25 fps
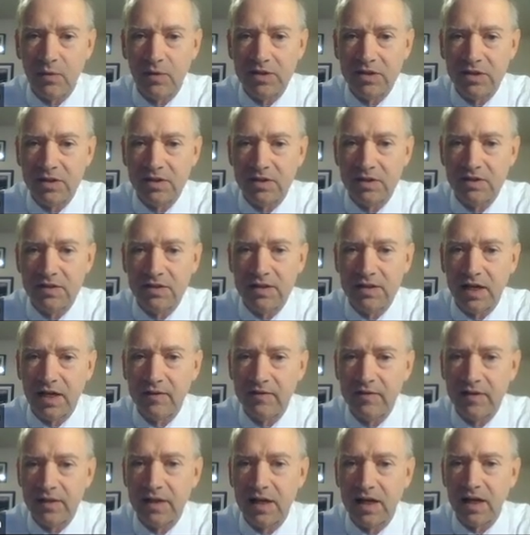which is the set
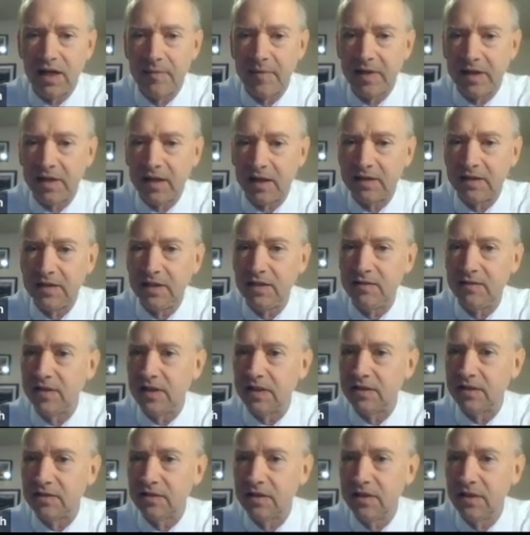of economic
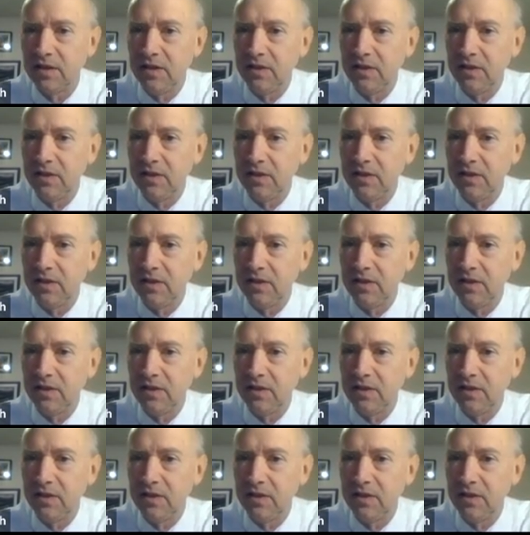activities.